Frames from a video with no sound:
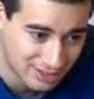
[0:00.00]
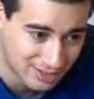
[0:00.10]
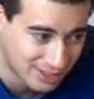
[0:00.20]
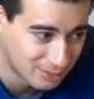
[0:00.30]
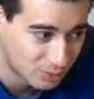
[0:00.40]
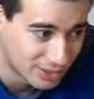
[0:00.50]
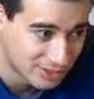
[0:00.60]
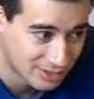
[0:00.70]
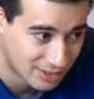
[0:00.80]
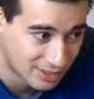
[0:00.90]
hand, why
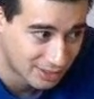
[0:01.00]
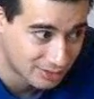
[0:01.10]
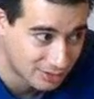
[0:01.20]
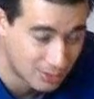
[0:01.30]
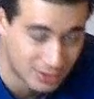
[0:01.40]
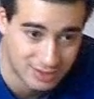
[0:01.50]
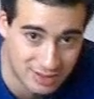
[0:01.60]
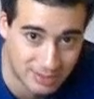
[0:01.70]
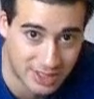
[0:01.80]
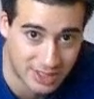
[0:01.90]
should I quit
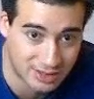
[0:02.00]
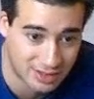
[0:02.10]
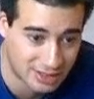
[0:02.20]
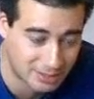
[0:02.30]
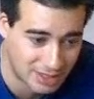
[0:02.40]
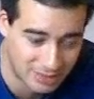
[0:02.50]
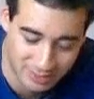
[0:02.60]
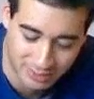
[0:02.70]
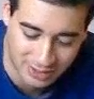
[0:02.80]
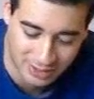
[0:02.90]
something that I'm
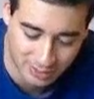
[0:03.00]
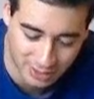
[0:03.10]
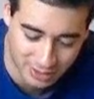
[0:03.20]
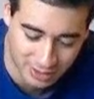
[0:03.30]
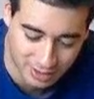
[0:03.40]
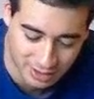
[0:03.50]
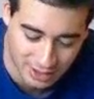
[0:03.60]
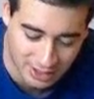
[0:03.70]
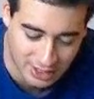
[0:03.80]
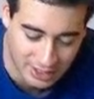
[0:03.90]
having fun with?
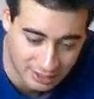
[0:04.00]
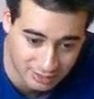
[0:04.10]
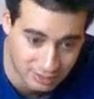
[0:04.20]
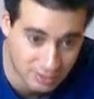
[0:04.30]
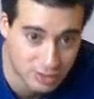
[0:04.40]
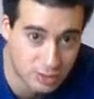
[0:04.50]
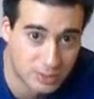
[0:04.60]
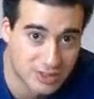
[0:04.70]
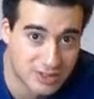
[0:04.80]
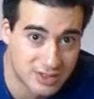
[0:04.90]
And
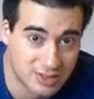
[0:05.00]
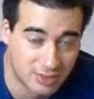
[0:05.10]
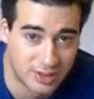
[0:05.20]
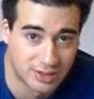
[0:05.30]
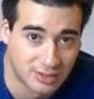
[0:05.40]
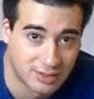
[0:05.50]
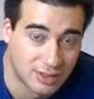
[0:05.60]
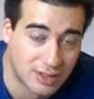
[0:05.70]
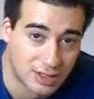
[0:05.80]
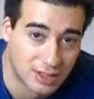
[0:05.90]
YouTube is different
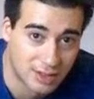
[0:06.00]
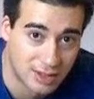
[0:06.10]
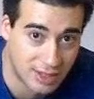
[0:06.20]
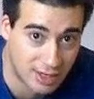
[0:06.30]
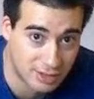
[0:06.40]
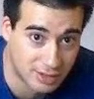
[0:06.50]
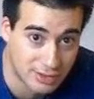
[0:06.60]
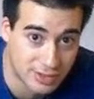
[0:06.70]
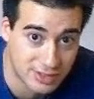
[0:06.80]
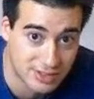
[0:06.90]
than the other
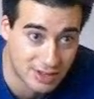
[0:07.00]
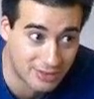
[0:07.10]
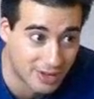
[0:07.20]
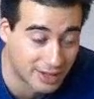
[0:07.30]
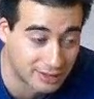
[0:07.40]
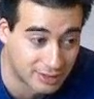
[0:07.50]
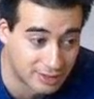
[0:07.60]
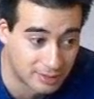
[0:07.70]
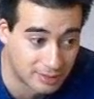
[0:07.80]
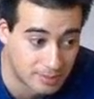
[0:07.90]
interests I've had
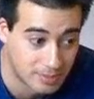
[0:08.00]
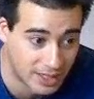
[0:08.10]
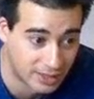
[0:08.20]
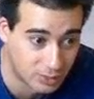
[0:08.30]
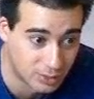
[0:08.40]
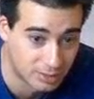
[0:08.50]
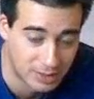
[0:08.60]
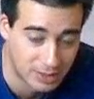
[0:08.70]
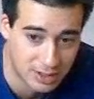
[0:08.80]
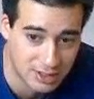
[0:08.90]
and
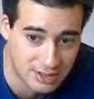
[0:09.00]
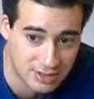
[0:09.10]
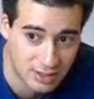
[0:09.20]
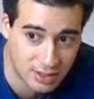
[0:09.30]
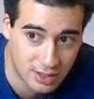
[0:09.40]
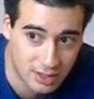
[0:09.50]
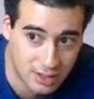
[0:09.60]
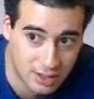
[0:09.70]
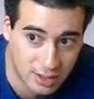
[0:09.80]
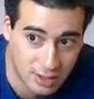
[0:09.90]
quit because
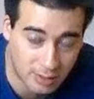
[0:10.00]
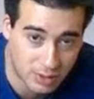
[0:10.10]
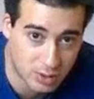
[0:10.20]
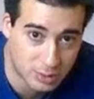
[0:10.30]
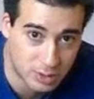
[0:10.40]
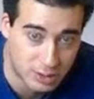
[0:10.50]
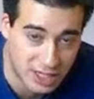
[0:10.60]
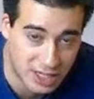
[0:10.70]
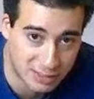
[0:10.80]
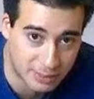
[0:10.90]
of the
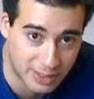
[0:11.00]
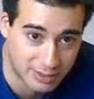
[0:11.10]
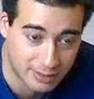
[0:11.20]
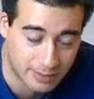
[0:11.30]
community aspect.